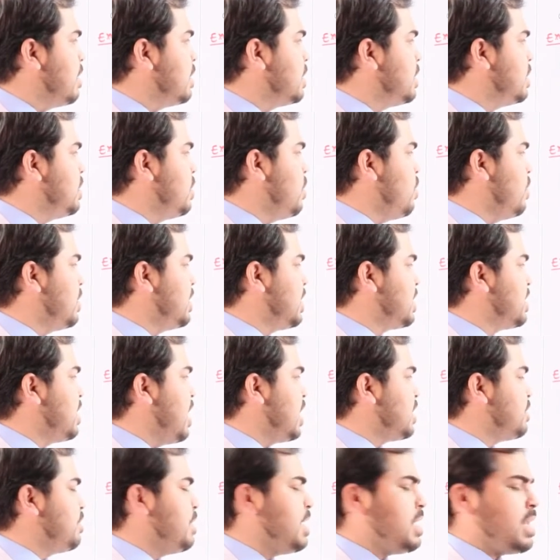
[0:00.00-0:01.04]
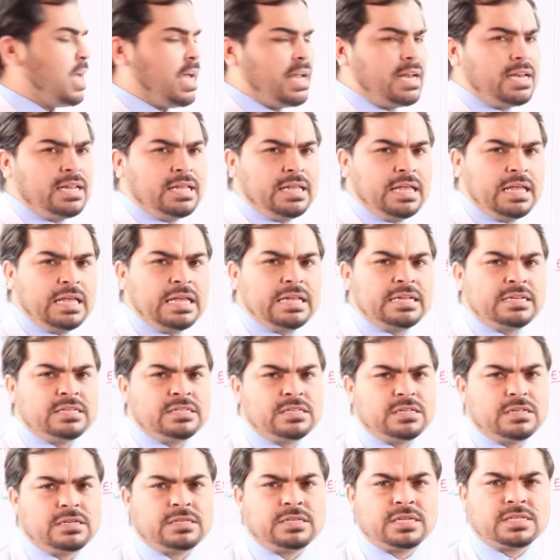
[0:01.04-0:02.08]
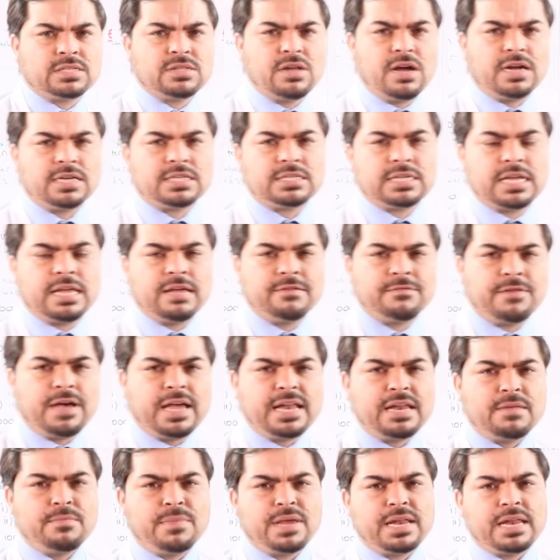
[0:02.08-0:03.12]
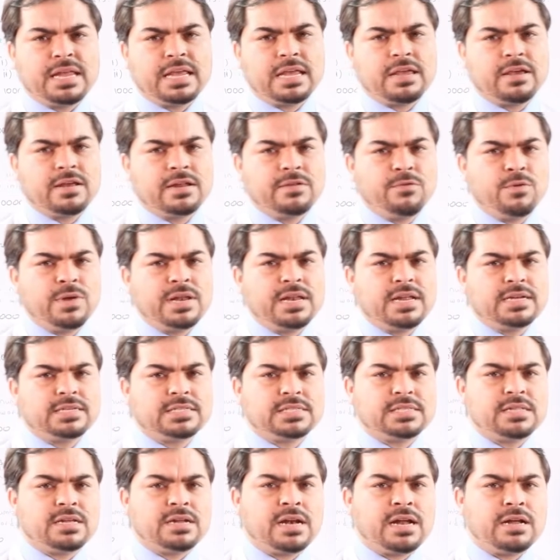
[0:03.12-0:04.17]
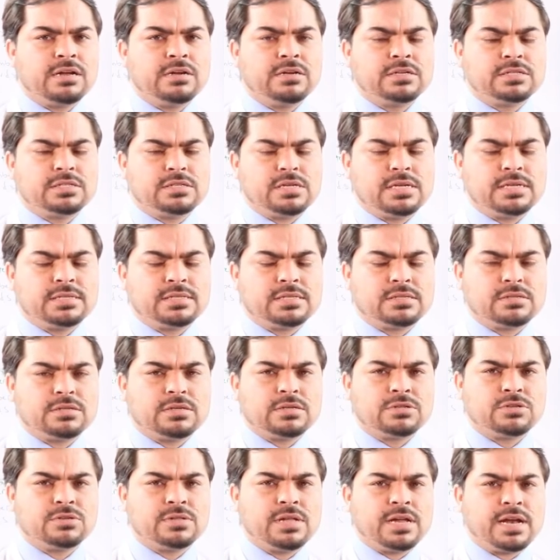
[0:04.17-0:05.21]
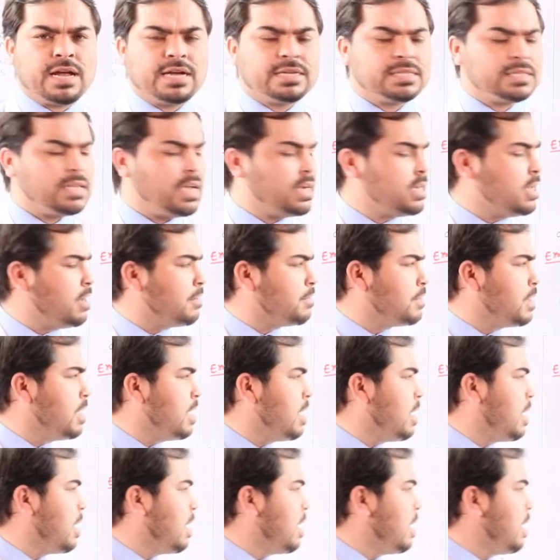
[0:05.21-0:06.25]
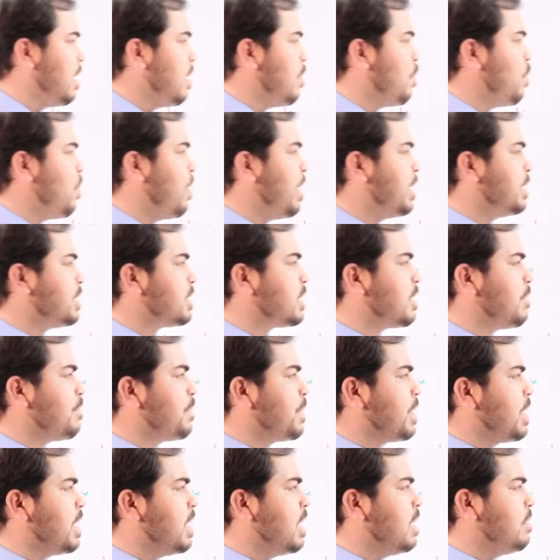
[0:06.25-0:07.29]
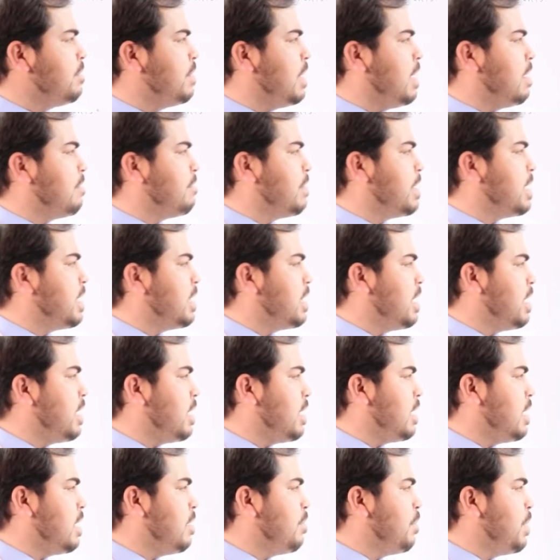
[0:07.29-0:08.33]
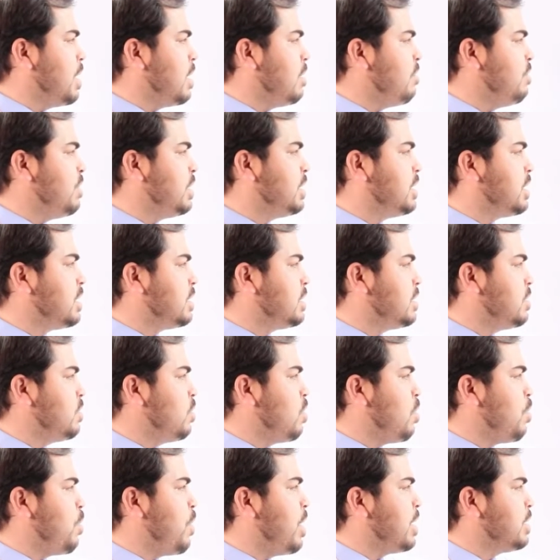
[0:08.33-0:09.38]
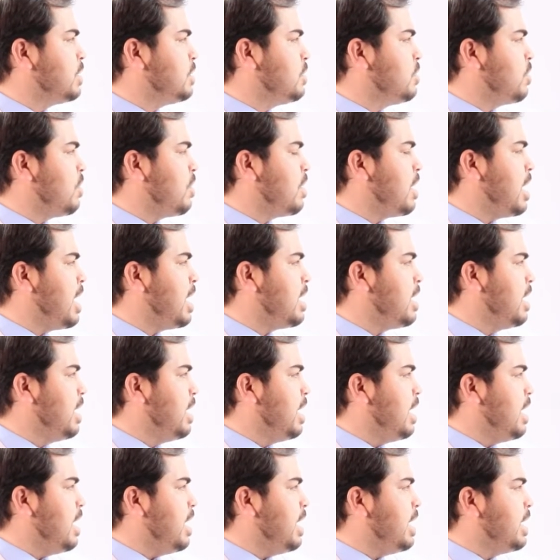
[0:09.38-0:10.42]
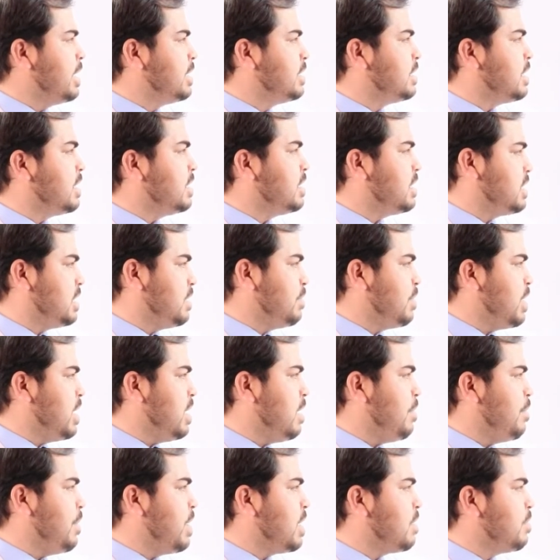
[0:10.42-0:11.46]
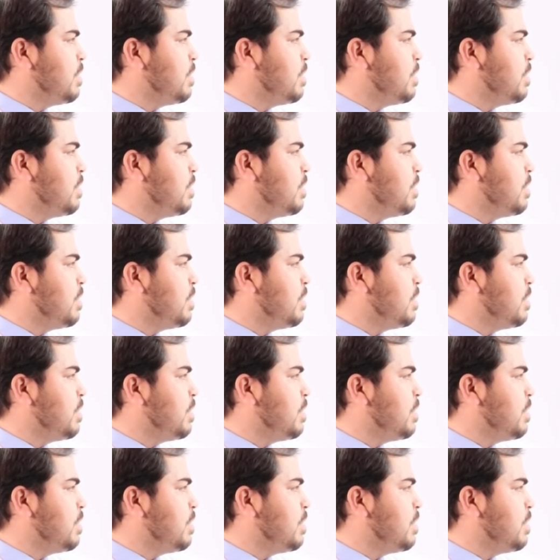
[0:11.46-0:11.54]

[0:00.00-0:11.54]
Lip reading: 0 does not mean any, does not have any meaning when it is to the right side of the point. Here we have another number which is 0.09. It's a decimal number